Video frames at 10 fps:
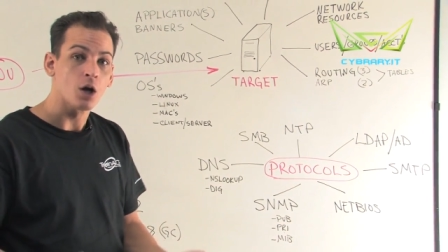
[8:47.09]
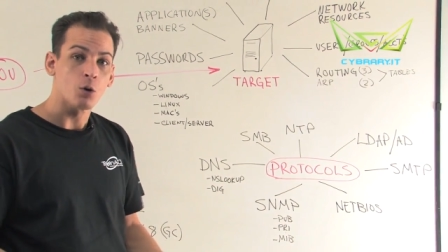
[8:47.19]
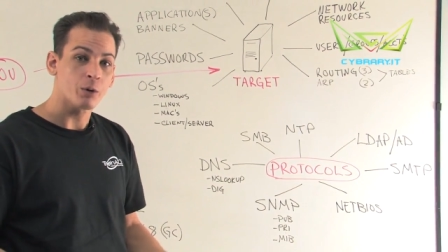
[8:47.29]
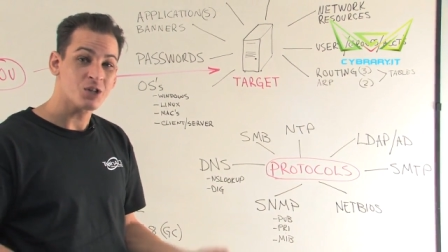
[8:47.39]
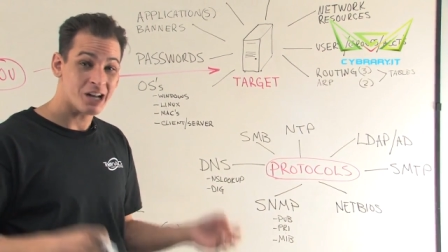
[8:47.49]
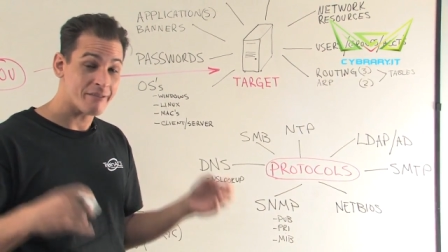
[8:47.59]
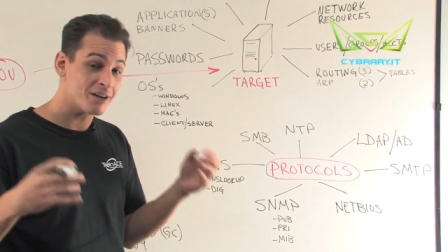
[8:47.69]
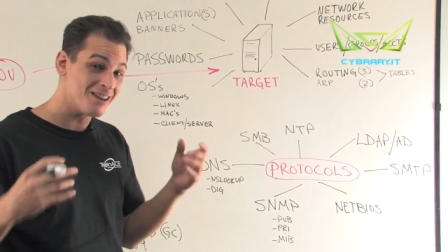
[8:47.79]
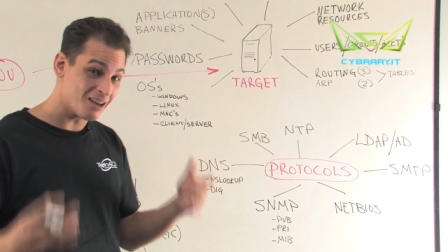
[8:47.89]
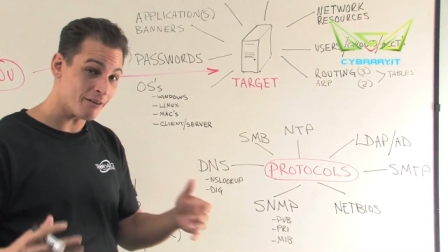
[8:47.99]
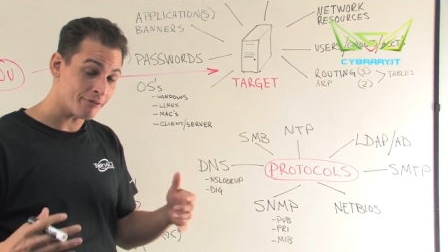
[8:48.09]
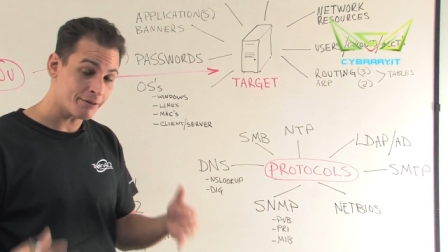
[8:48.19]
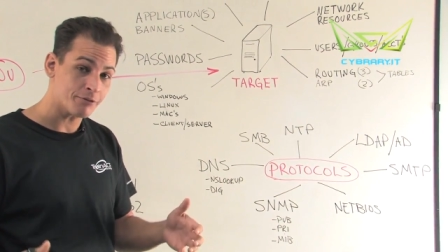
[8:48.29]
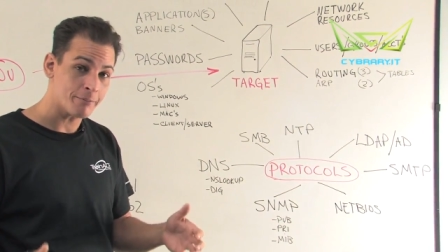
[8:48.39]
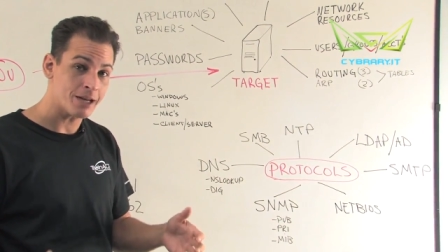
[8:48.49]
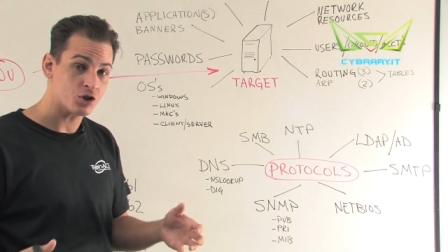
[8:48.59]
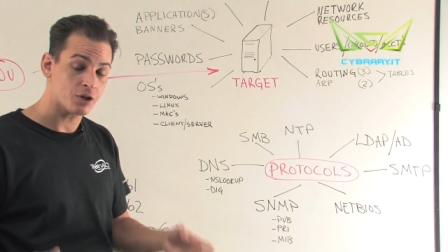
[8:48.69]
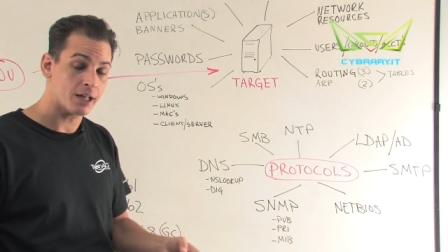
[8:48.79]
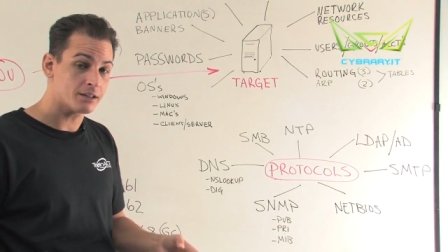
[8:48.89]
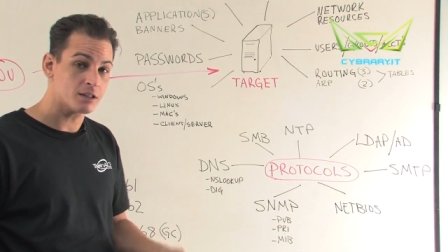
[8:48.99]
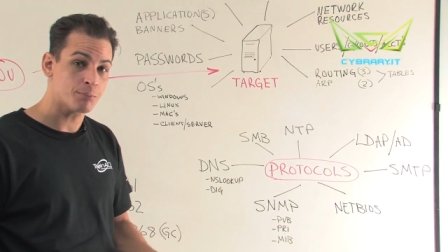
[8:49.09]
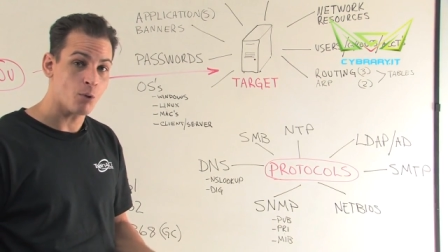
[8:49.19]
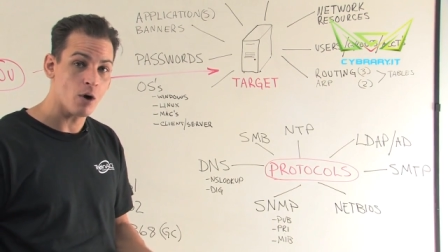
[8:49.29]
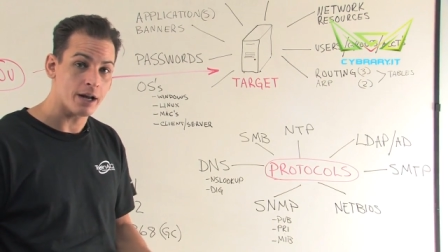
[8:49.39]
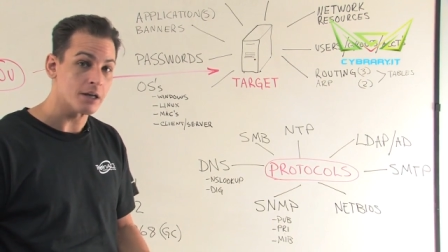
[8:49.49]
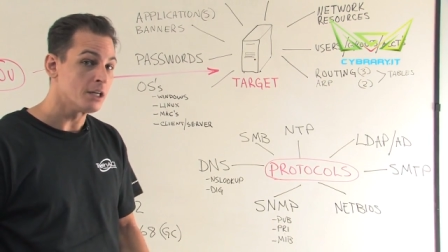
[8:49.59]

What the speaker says: We should have enough information at this point